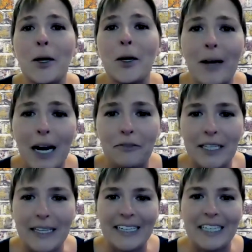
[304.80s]
bit of
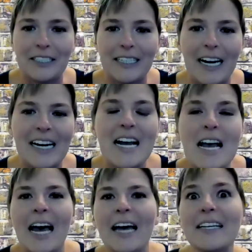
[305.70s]
everything here today.
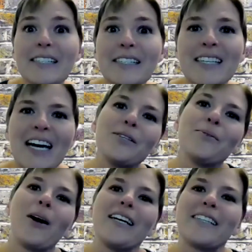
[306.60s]
And this is where
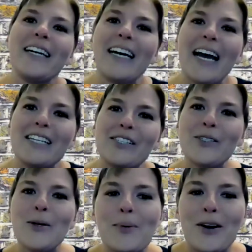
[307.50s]
it's going to get
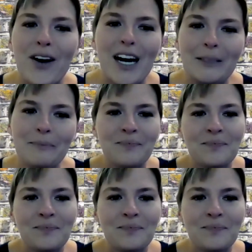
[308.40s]
super fun.